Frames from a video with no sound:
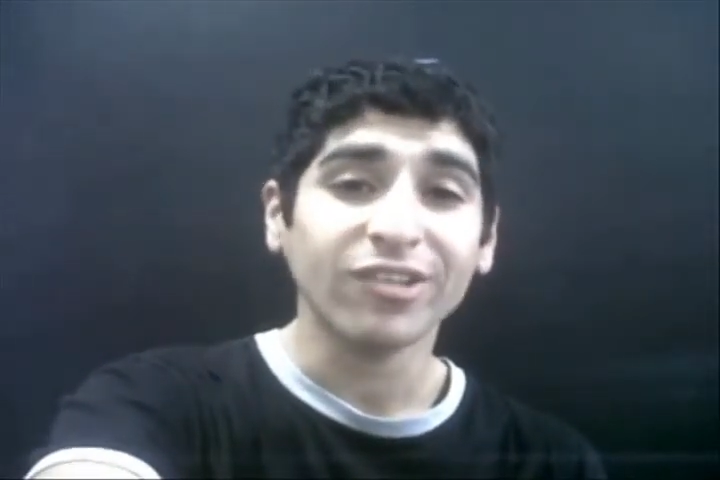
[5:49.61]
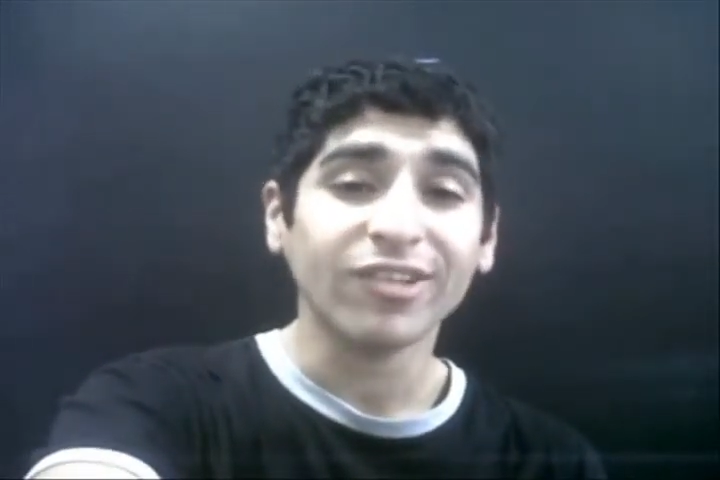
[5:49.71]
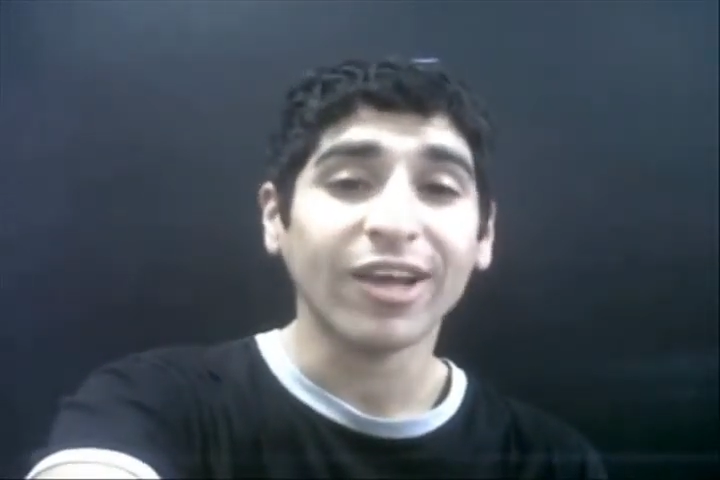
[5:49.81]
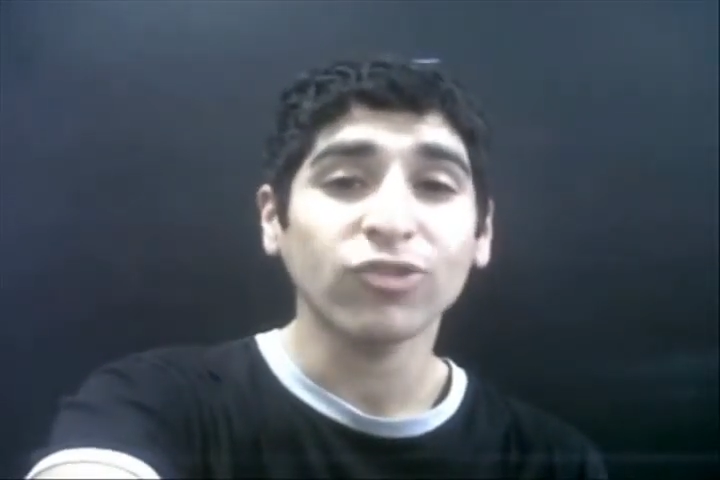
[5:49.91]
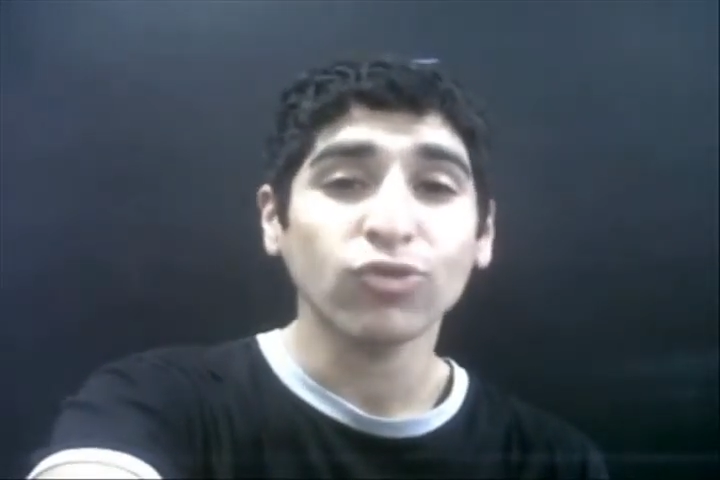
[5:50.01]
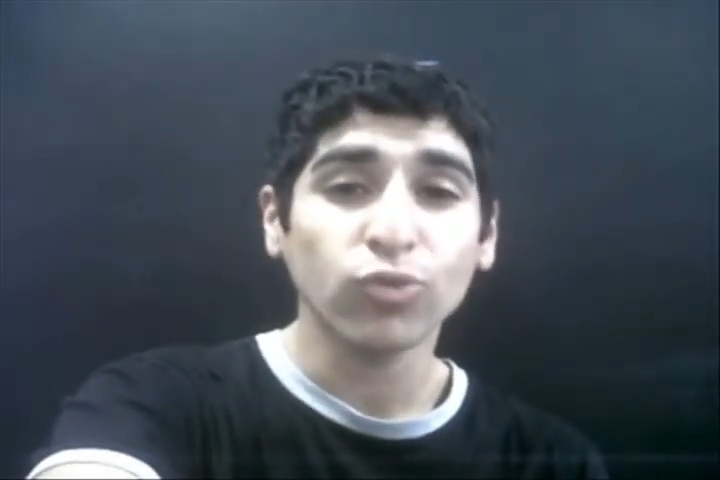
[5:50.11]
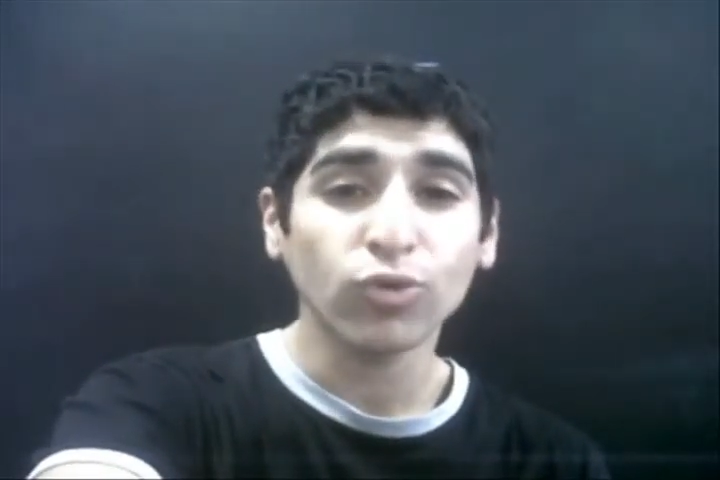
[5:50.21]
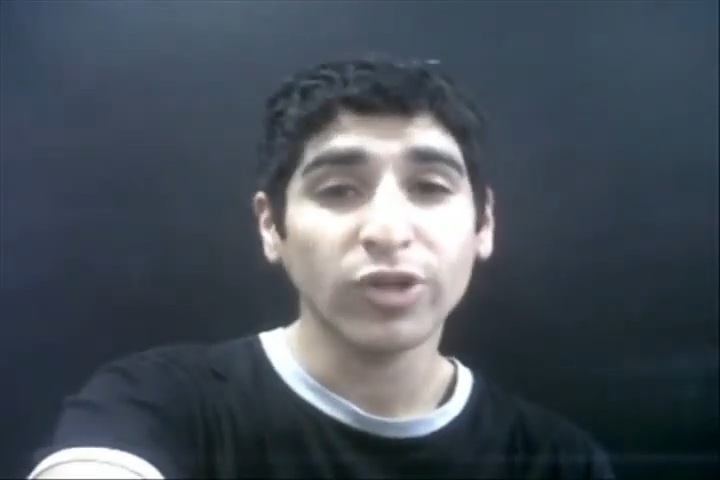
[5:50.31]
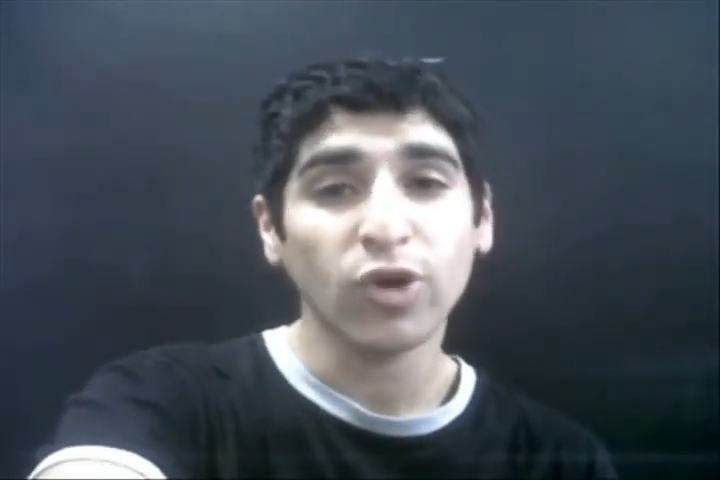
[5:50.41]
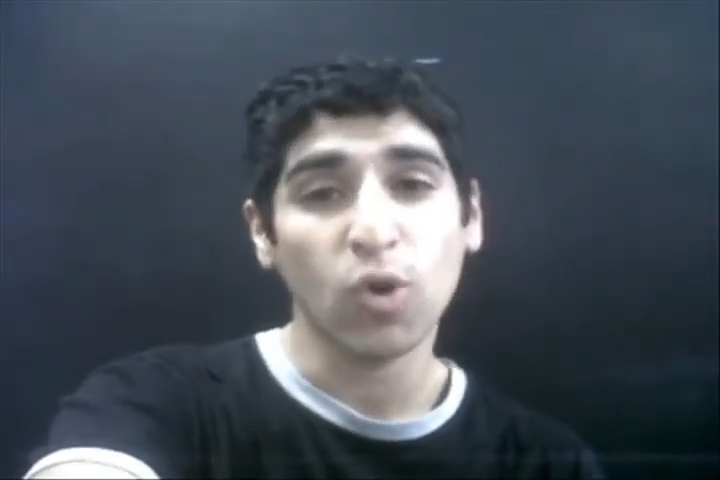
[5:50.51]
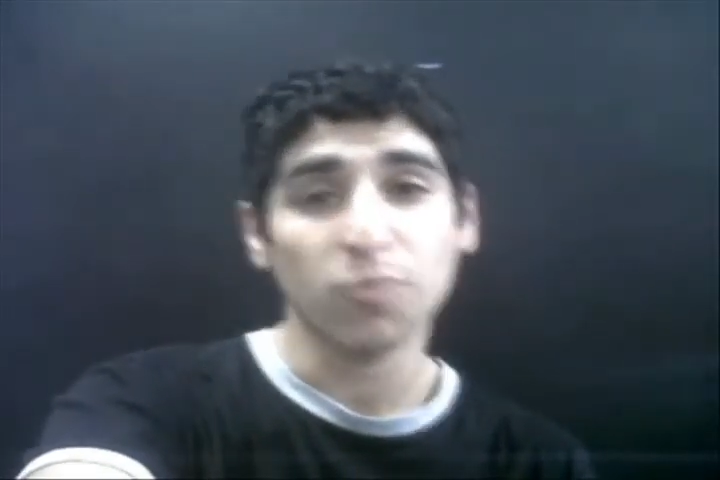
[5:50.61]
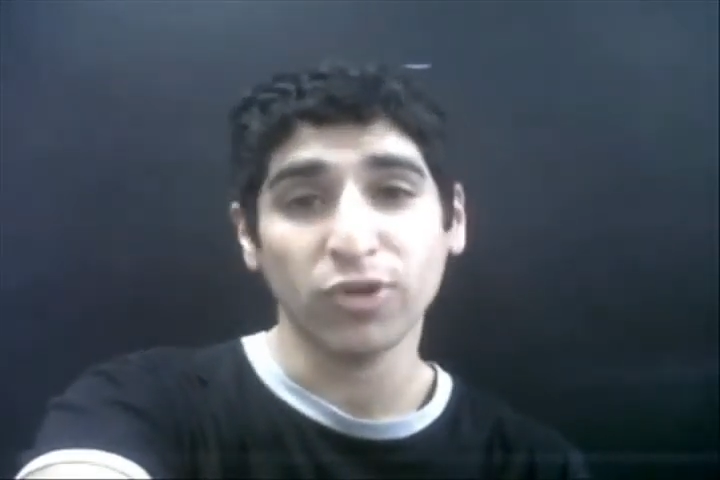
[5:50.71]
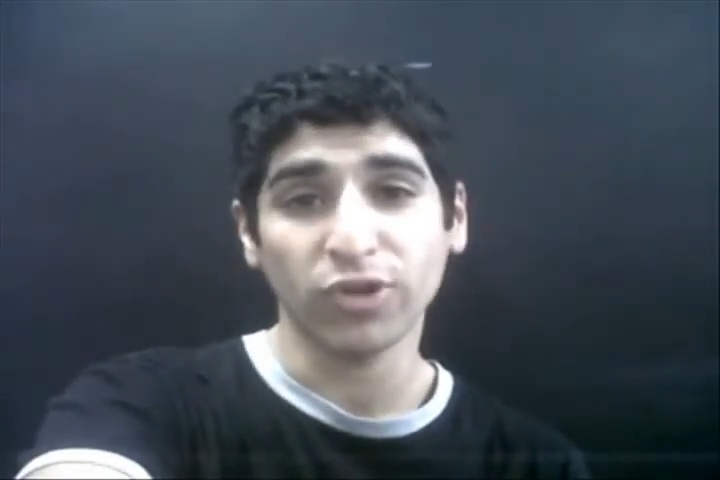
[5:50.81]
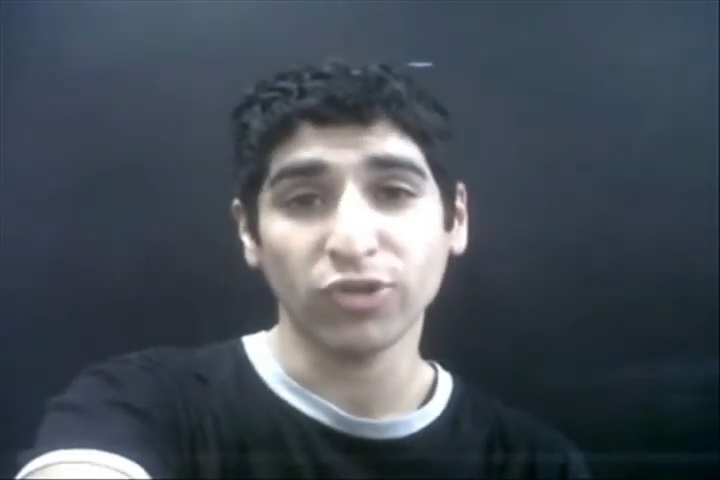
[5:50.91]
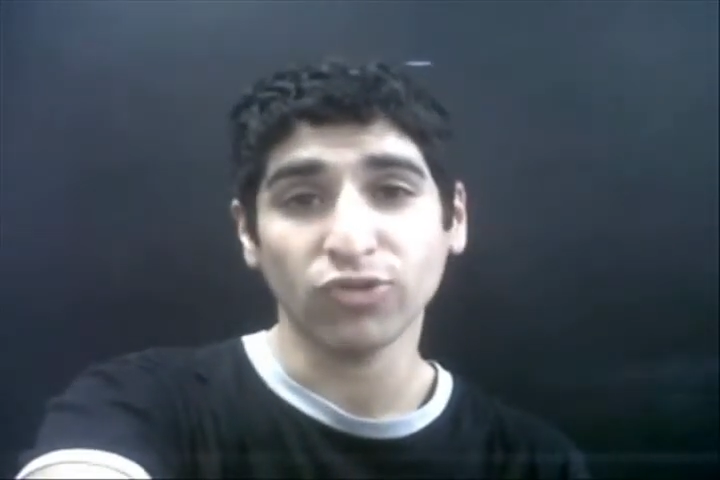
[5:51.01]
I truly hope you
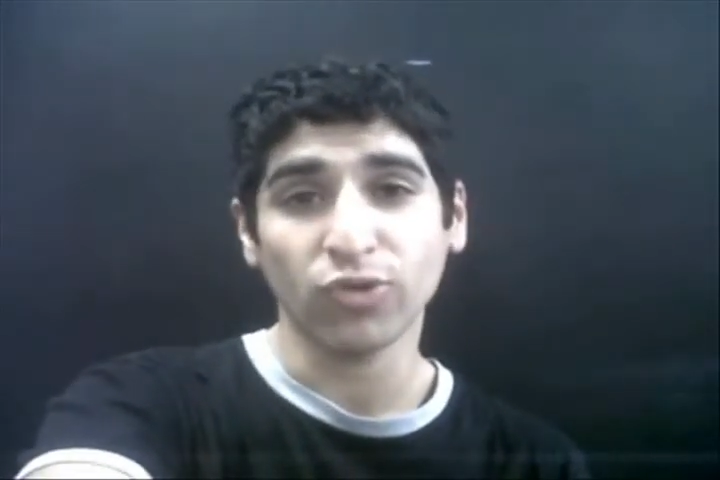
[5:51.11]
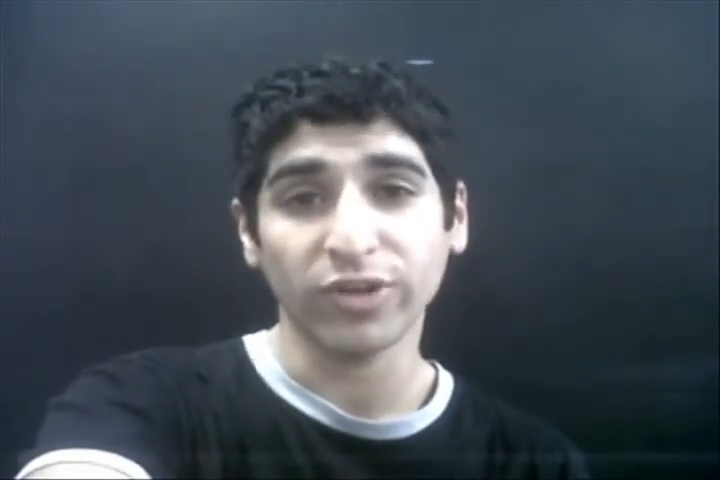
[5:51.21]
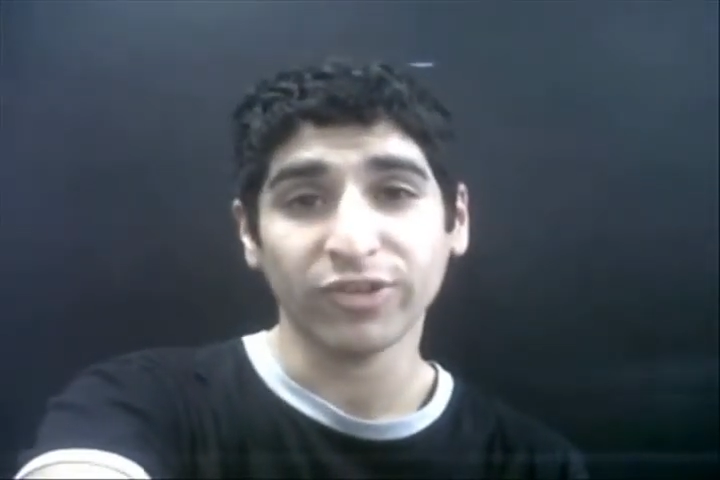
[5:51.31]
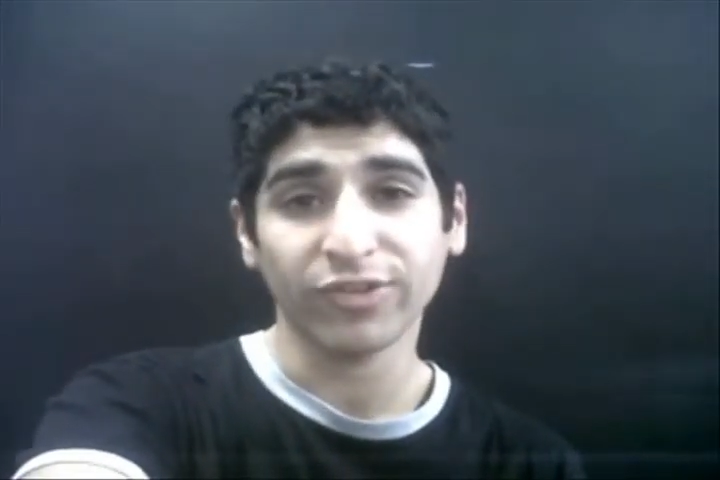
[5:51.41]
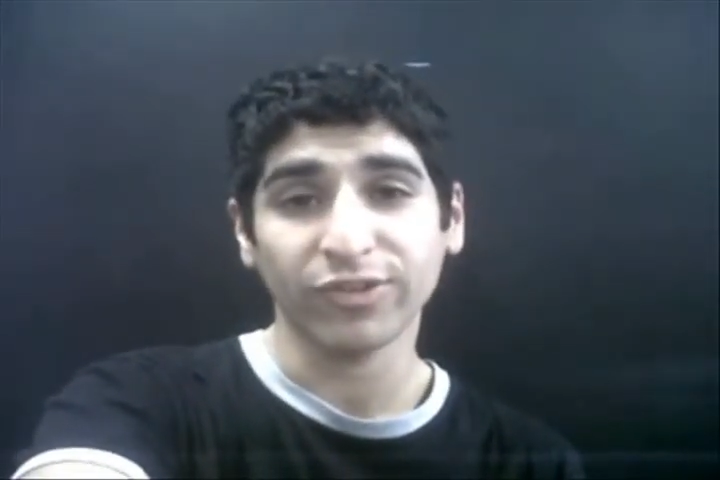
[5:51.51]
can join us this